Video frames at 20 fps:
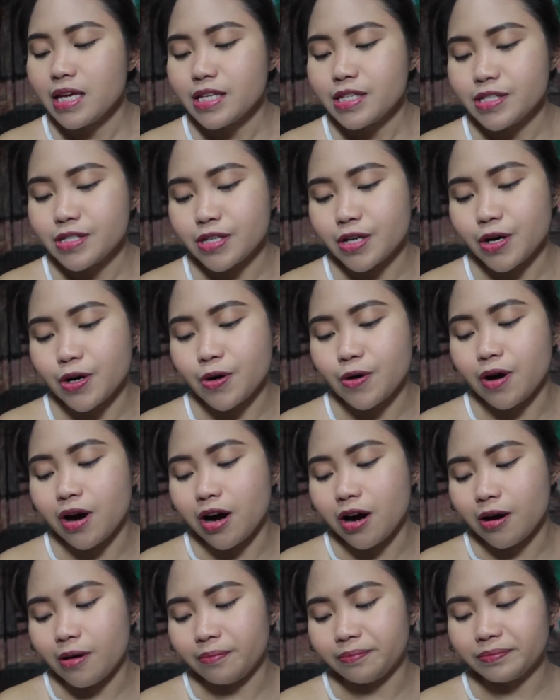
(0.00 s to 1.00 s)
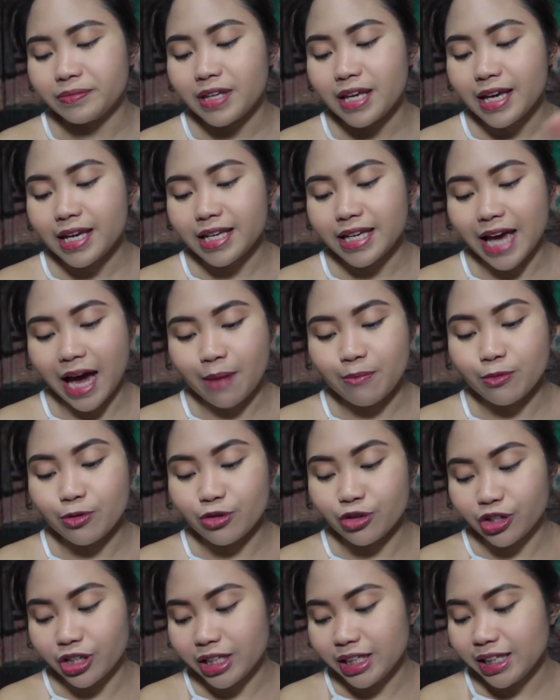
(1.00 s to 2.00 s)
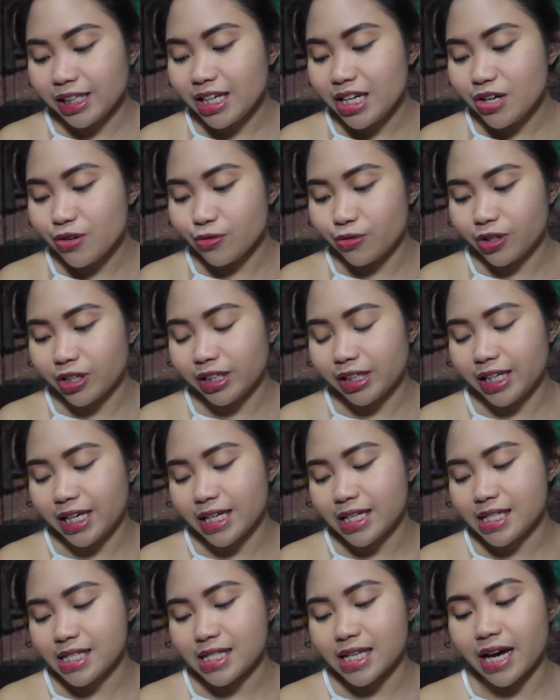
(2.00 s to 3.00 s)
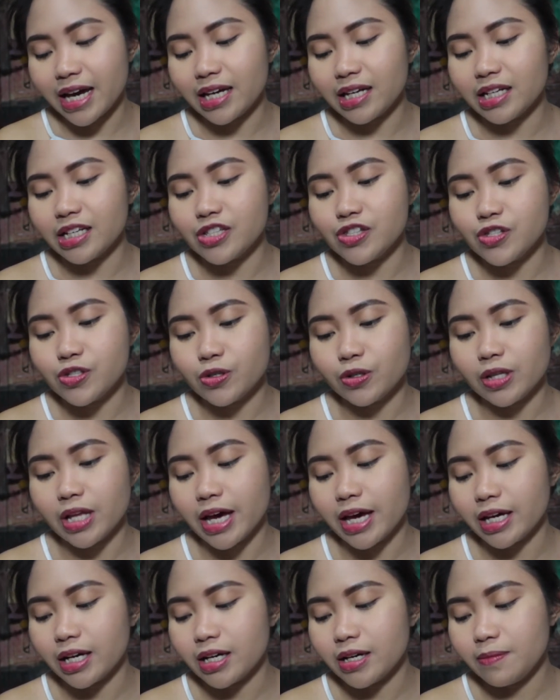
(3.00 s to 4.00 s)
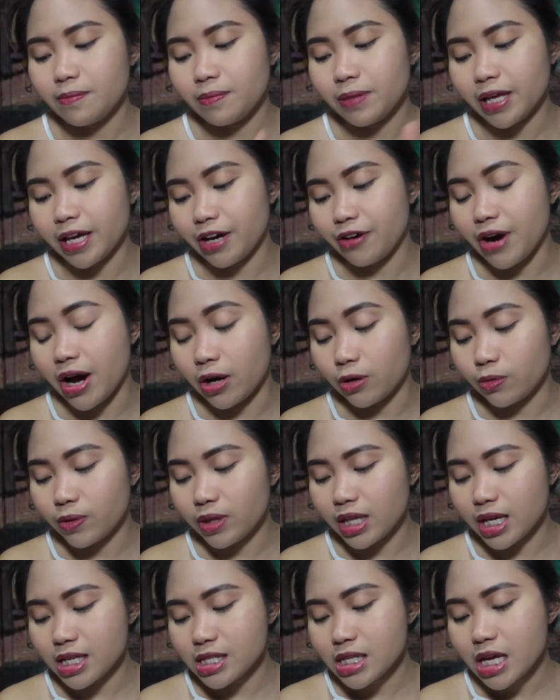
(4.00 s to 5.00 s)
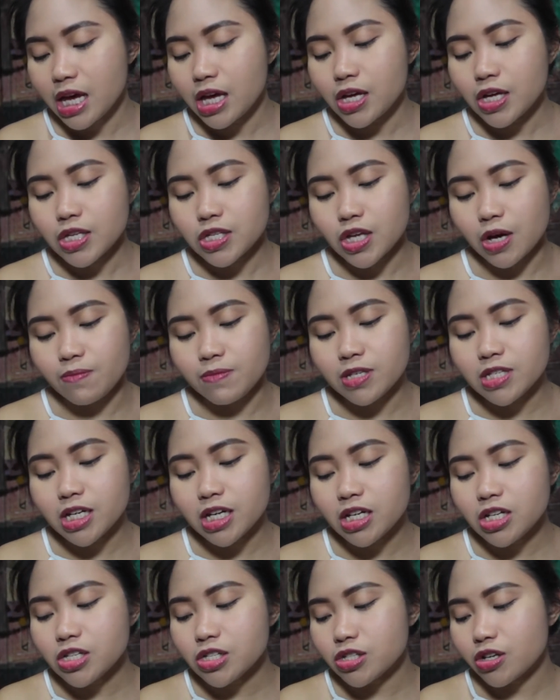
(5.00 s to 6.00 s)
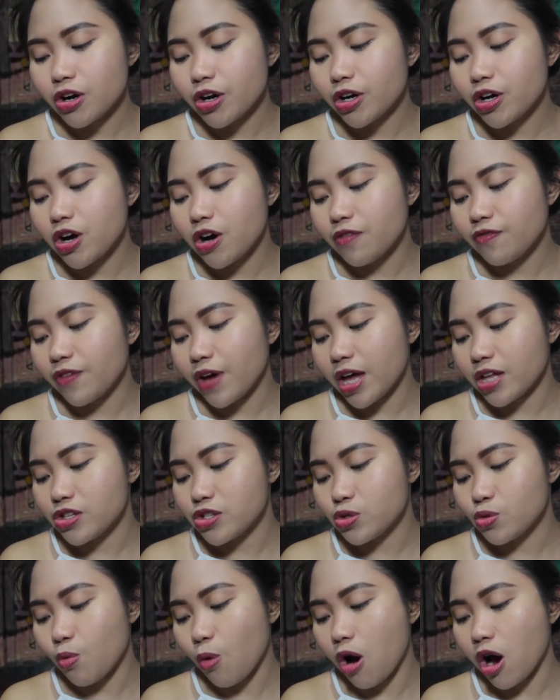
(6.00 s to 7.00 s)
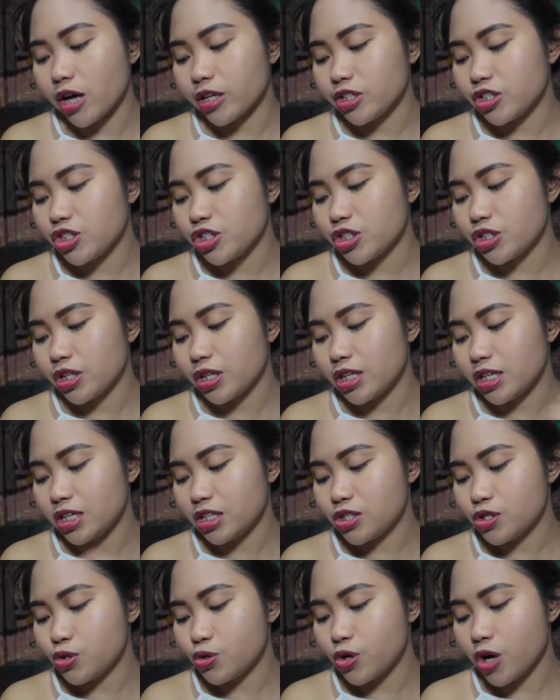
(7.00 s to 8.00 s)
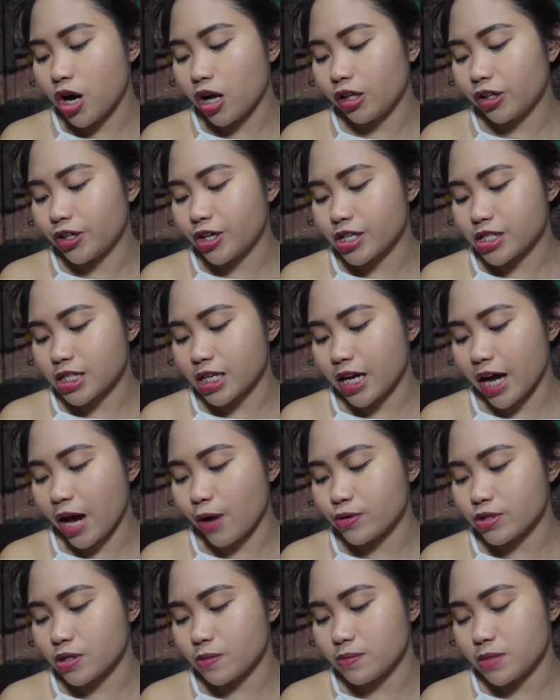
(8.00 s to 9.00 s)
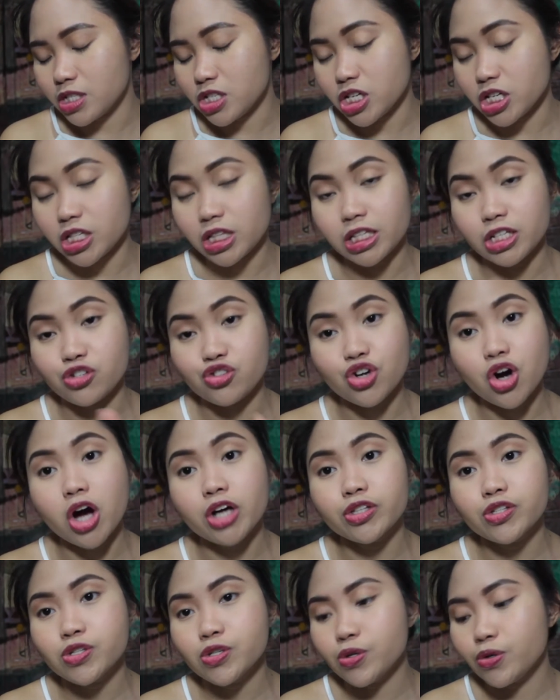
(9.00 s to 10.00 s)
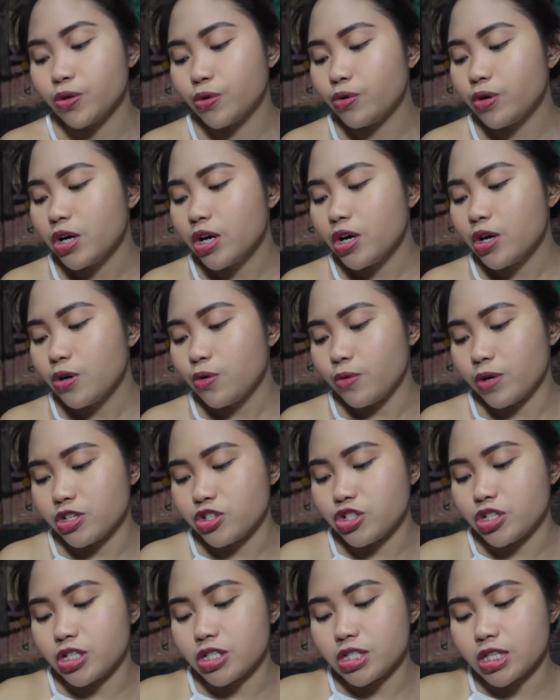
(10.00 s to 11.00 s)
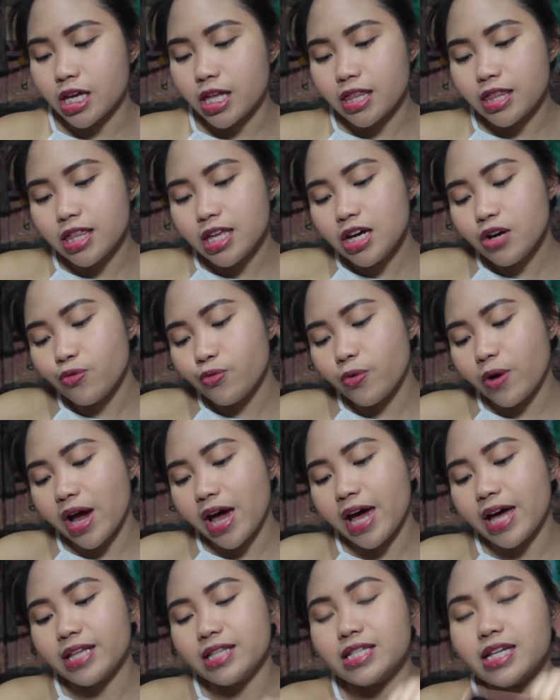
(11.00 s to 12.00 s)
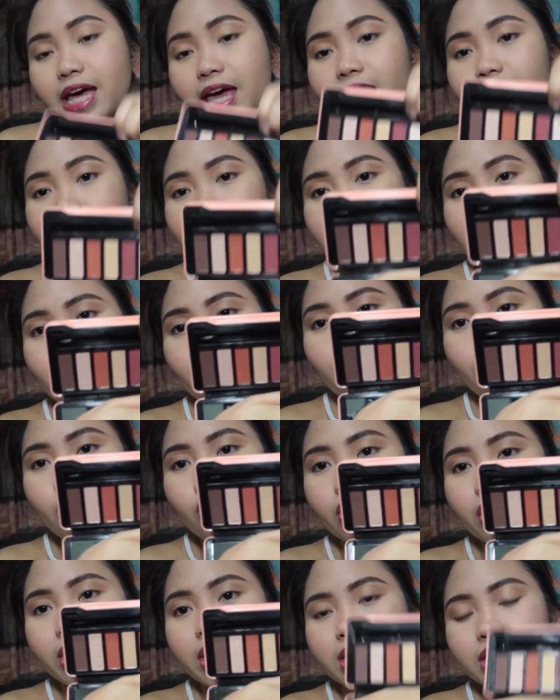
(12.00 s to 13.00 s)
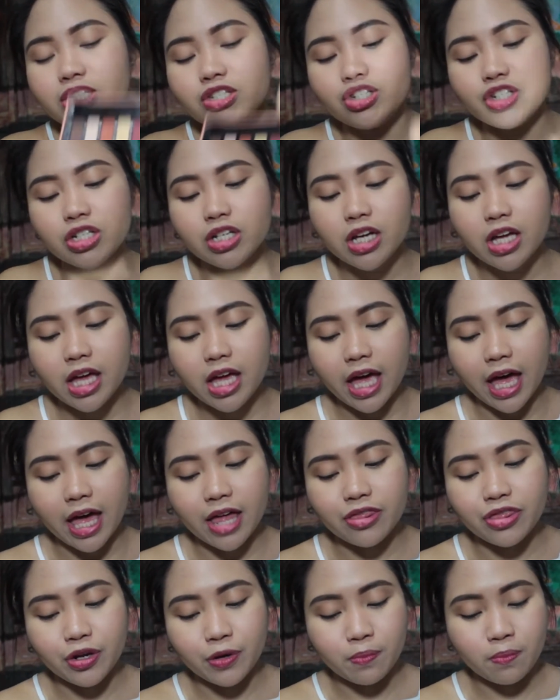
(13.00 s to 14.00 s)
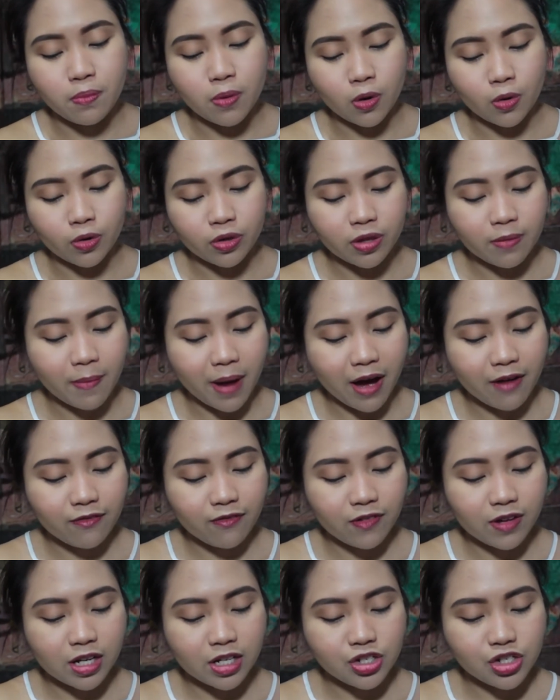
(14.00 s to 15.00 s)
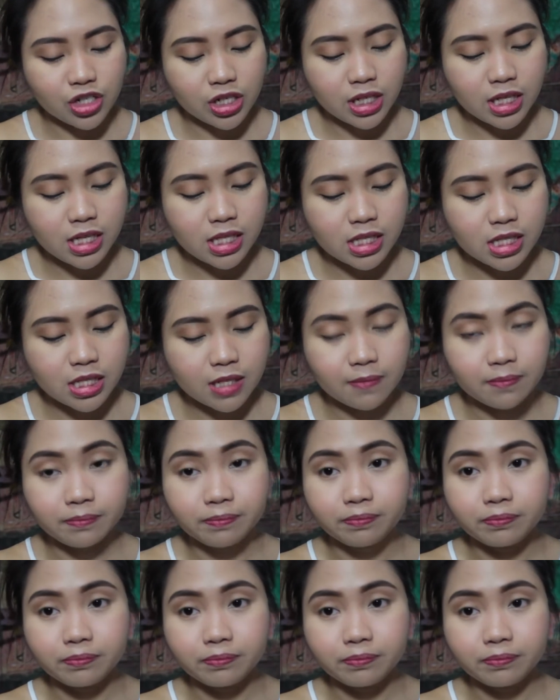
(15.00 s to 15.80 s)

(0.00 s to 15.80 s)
so yeah, I'm really excited to like play around with this. So I'm just gonna start off and swatch the two colors that I was immediately drawn to, which is the red and the orange, and they're both matte finishes.